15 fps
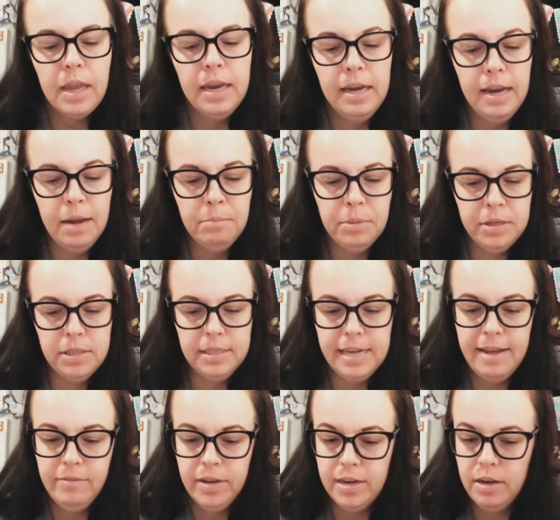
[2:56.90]
Number
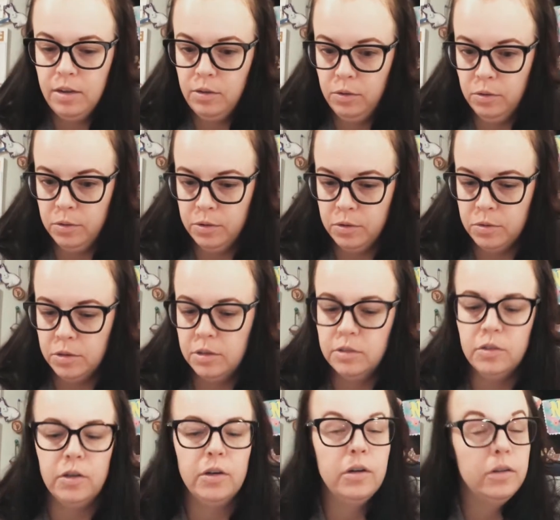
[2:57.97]
7, unicorns are